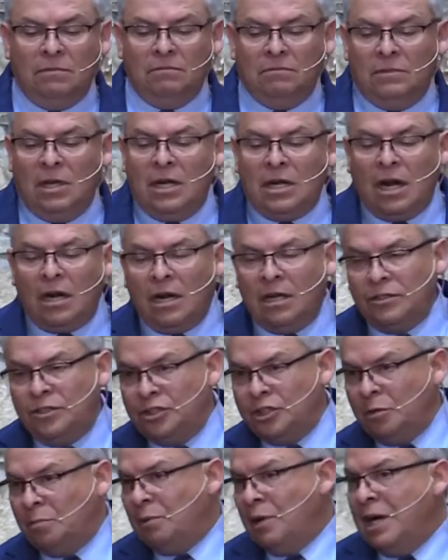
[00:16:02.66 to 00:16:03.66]
That ought not
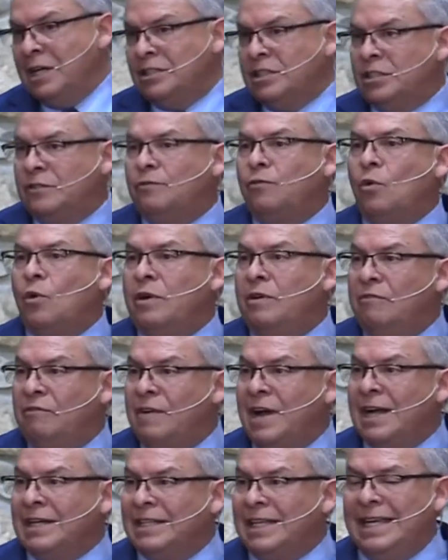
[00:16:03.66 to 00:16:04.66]
to surprise us, for in
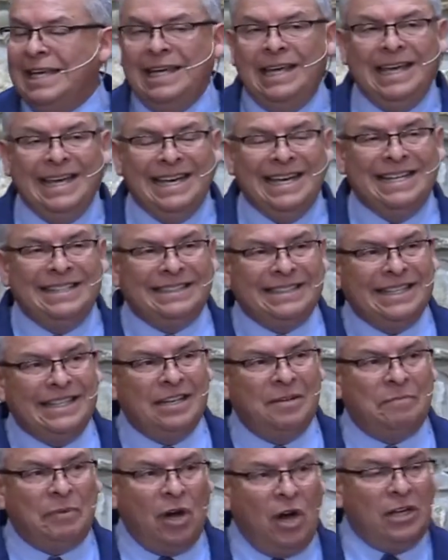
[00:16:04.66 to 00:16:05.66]
fact, he is an
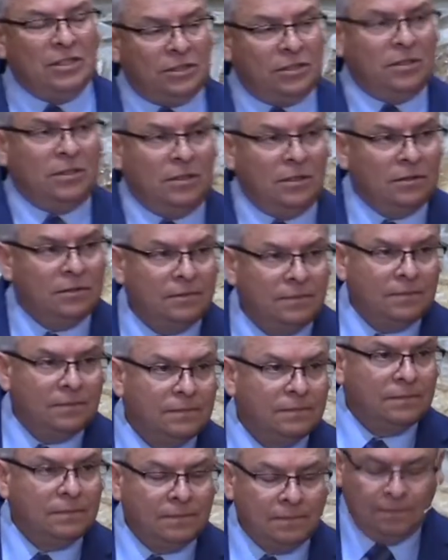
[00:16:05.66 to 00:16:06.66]
apostle,
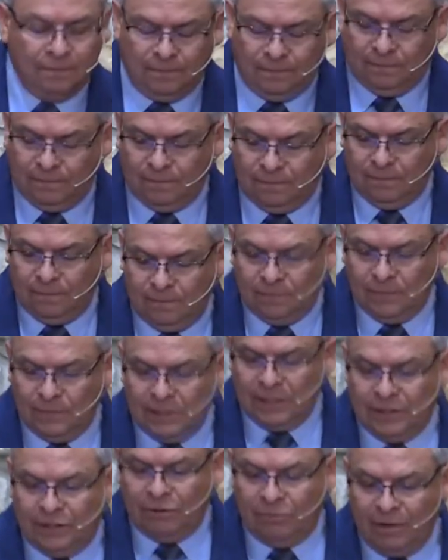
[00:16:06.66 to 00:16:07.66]

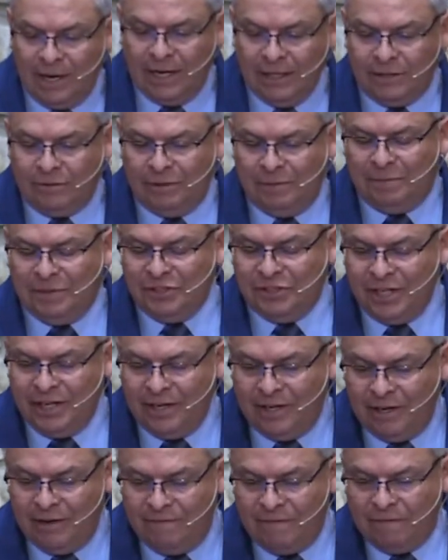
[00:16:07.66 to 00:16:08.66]
a direct
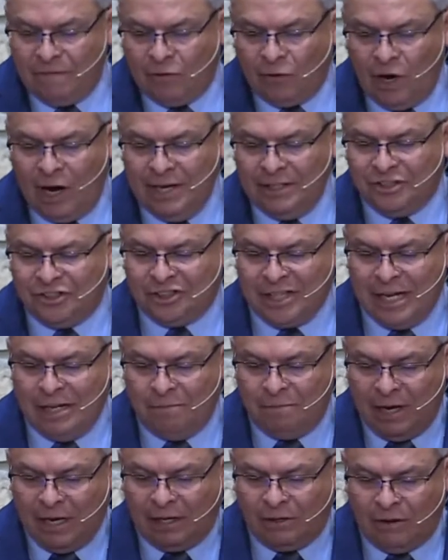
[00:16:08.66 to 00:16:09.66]
representative of Christ,
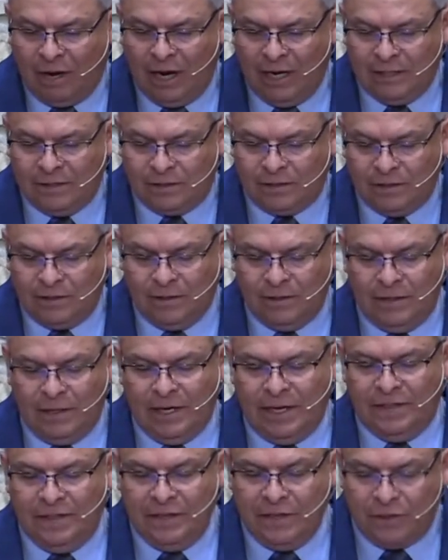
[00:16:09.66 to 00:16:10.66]
sent by Christ,
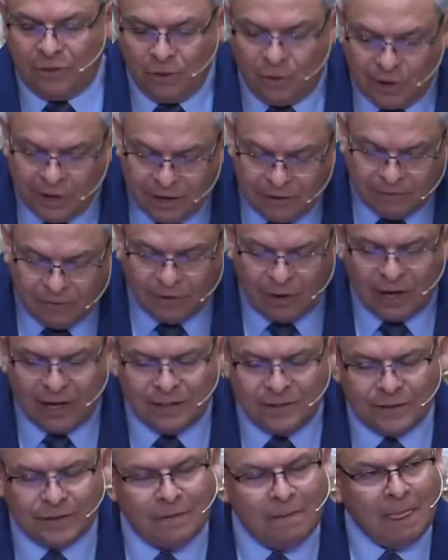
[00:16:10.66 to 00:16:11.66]
in the authority of
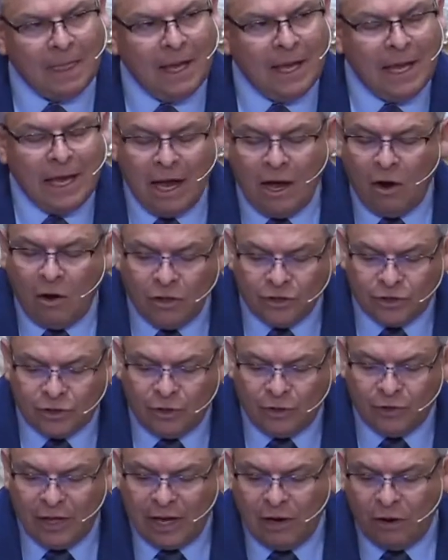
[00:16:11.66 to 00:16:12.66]
Christ. And
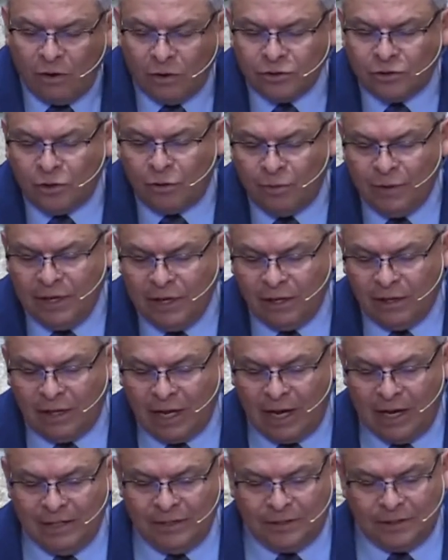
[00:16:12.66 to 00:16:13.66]
also, they also
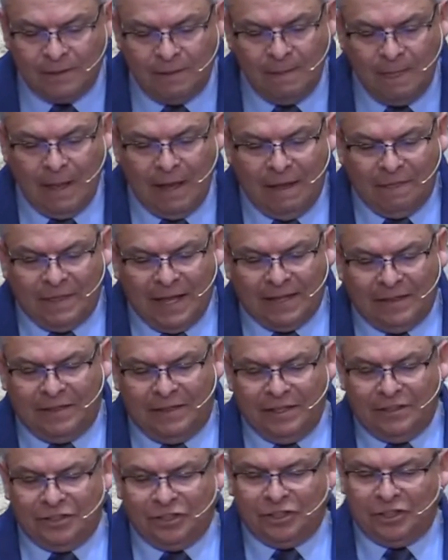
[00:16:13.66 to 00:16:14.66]
realize that
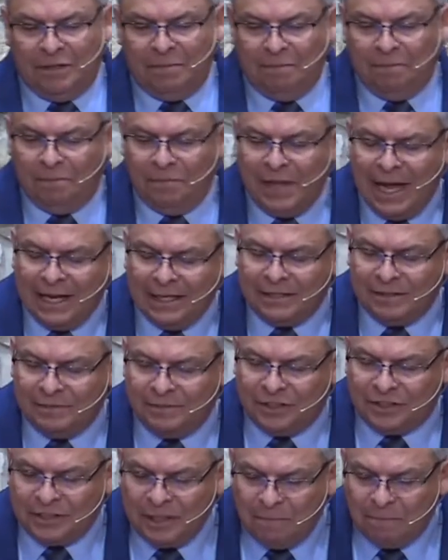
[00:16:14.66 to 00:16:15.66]
this sim-
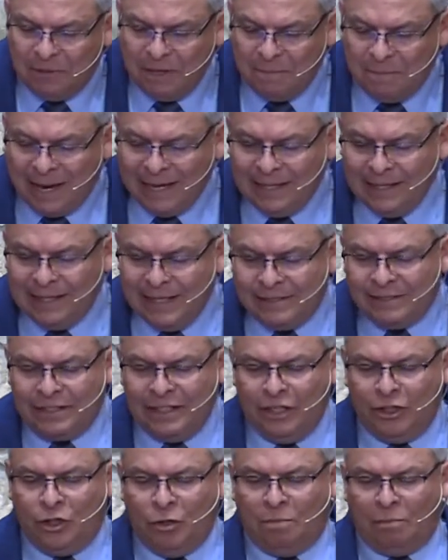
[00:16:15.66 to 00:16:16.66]
that simply by
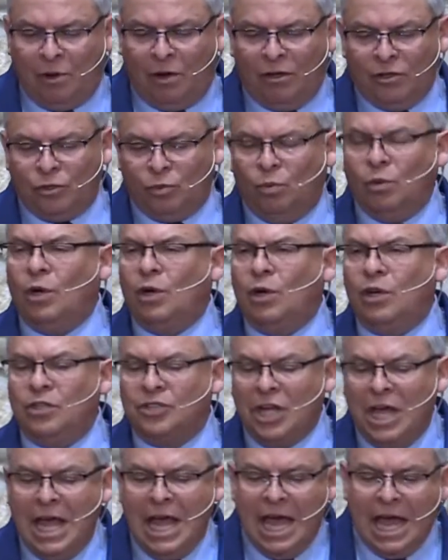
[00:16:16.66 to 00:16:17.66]
listening to Paul's
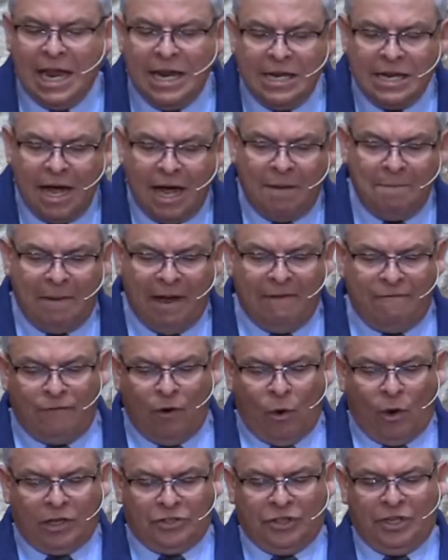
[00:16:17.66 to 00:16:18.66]
words and not by
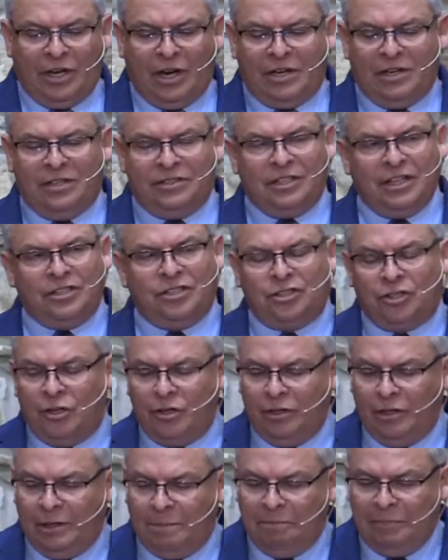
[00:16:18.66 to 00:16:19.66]
focusing on his
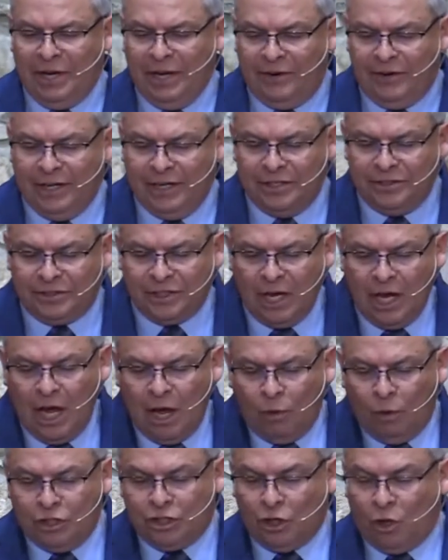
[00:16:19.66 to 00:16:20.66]
external appearance,
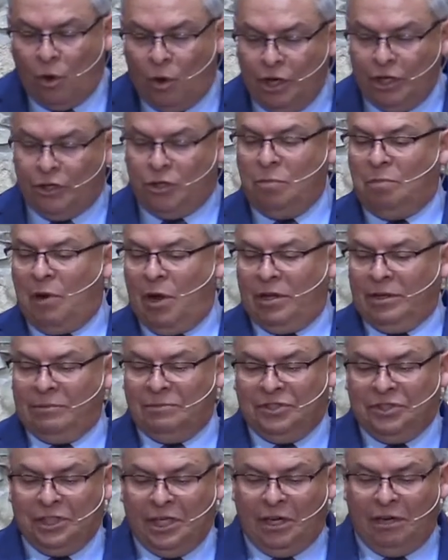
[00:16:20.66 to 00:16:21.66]
which according to Paul
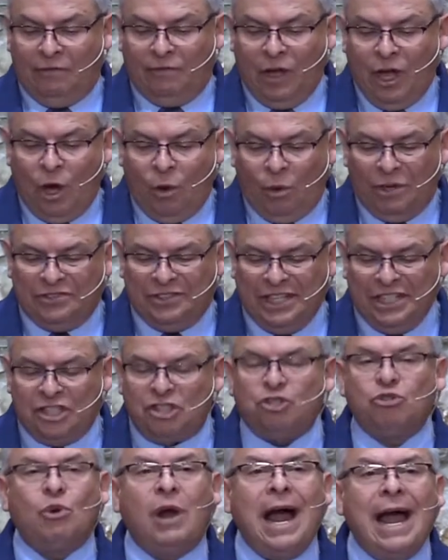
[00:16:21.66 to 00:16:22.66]
himself was a
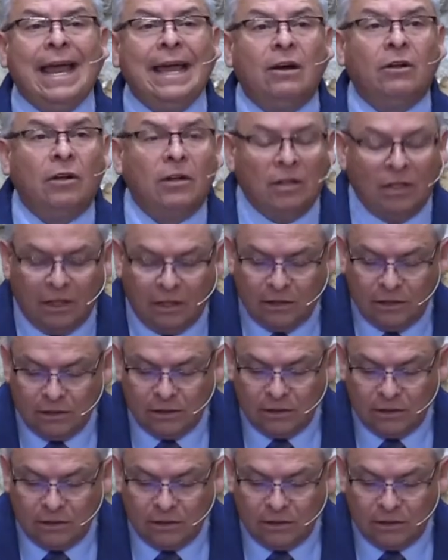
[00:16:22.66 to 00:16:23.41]
trial